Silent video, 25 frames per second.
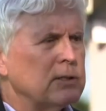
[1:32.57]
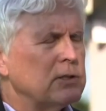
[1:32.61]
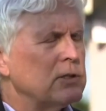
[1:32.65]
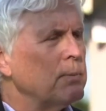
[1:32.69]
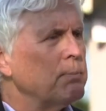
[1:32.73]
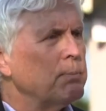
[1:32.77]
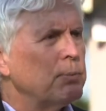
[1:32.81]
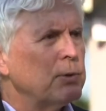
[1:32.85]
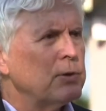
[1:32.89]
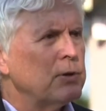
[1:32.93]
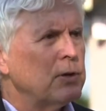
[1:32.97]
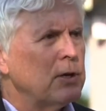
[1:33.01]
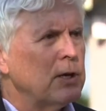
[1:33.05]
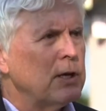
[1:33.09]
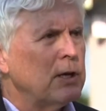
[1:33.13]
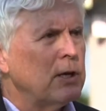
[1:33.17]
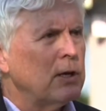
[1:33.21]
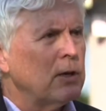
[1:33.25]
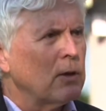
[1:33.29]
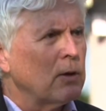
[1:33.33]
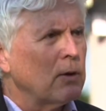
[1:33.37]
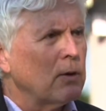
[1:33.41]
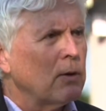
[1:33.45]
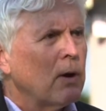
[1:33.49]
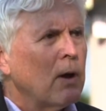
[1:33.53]
in
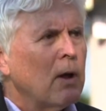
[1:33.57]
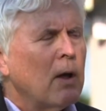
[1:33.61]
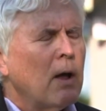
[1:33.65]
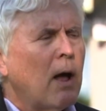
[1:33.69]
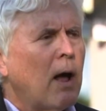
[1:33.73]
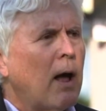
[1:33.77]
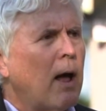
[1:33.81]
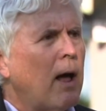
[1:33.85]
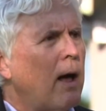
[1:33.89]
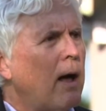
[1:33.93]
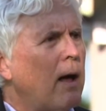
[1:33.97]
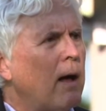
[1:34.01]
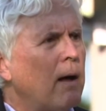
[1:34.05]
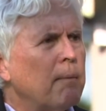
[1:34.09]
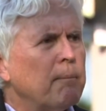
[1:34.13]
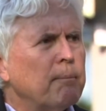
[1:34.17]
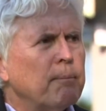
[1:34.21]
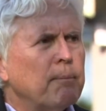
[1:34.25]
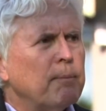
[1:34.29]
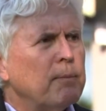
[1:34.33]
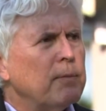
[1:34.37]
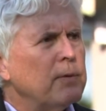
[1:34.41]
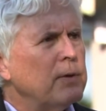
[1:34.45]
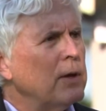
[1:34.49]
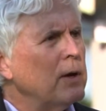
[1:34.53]
particular,
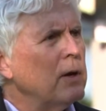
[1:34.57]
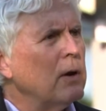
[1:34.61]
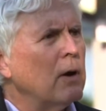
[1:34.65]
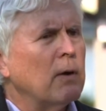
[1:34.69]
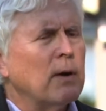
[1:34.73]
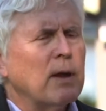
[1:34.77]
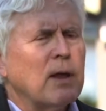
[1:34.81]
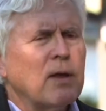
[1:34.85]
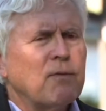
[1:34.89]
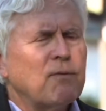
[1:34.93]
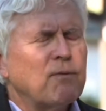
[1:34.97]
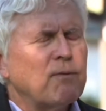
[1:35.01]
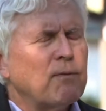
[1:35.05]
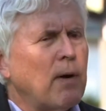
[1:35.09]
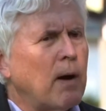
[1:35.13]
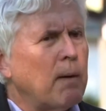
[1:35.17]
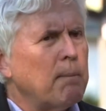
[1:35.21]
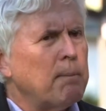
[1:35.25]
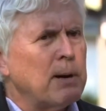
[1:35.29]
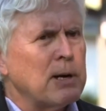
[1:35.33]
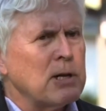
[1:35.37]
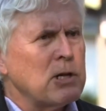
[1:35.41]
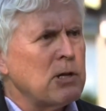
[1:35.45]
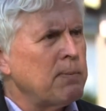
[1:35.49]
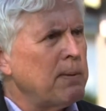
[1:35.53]
if a
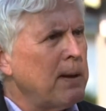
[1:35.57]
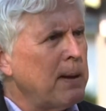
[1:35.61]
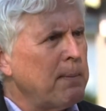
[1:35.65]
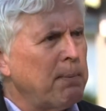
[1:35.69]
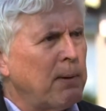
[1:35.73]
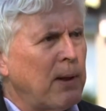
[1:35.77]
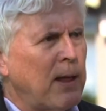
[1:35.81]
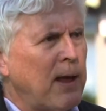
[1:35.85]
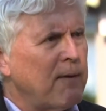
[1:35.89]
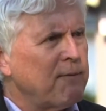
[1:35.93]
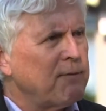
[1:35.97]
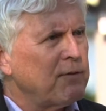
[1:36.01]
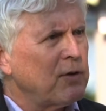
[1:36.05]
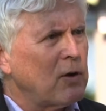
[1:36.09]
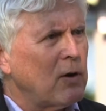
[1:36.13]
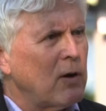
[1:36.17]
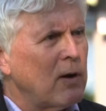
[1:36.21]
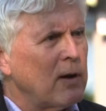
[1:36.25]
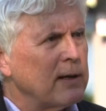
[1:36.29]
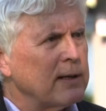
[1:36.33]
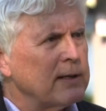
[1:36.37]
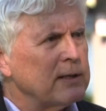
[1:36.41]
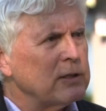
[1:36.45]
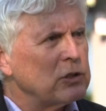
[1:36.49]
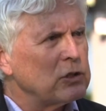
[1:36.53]
bunch of people have to
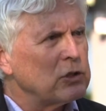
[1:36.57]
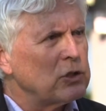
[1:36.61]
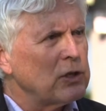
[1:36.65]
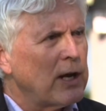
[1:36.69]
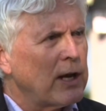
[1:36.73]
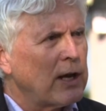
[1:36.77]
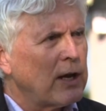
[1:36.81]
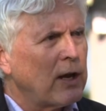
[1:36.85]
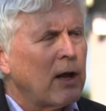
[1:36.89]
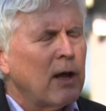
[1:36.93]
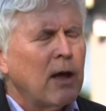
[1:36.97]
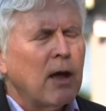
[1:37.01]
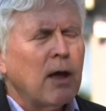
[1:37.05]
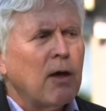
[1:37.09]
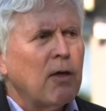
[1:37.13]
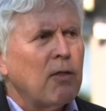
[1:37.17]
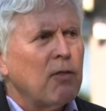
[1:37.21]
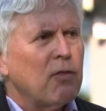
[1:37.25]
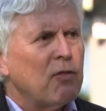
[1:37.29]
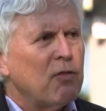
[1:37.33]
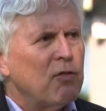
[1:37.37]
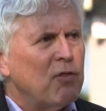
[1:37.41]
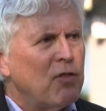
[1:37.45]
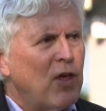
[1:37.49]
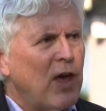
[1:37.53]
call in sick,
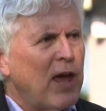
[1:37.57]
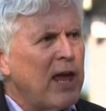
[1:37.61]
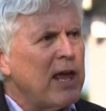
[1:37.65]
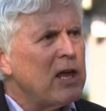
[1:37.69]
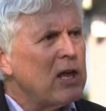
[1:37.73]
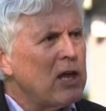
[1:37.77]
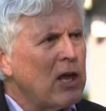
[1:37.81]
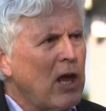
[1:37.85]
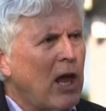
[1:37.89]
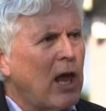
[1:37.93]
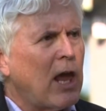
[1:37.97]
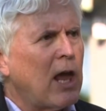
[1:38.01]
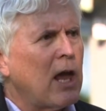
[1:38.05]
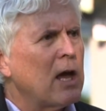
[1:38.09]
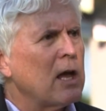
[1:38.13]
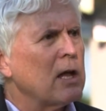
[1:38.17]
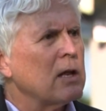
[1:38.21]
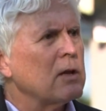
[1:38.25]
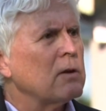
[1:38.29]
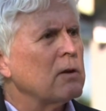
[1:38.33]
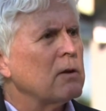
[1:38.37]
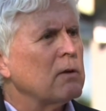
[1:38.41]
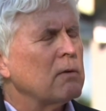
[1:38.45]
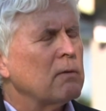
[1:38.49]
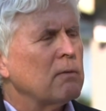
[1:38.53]
they can't
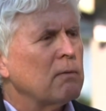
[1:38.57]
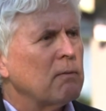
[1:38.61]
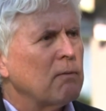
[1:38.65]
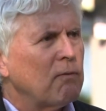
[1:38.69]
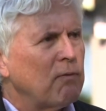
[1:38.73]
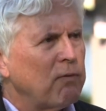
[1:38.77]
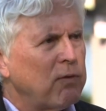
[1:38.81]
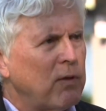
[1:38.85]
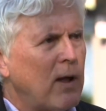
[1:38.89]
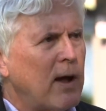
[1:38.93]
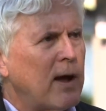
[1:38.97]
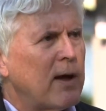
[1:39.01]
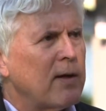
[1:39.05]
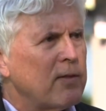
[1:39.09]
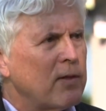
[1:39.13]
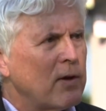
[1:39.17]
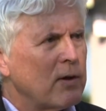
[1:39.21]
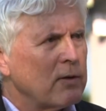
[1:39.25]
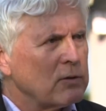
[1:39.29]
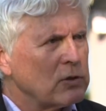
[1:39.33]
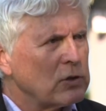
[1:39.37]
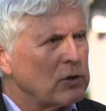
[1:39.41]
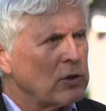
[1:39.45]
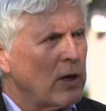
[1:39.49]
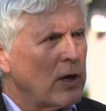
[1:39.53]
fly their
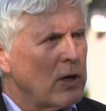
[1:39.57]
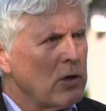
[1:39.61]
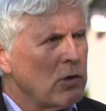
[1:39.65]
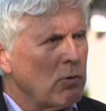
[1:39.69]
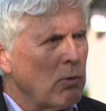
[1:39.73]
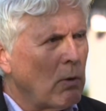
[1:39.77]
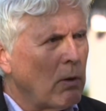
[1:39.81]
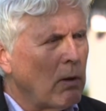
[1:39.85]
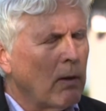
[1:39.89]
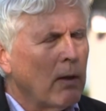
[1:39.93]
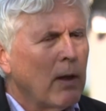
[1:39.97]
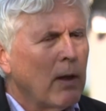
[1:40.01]
schedule.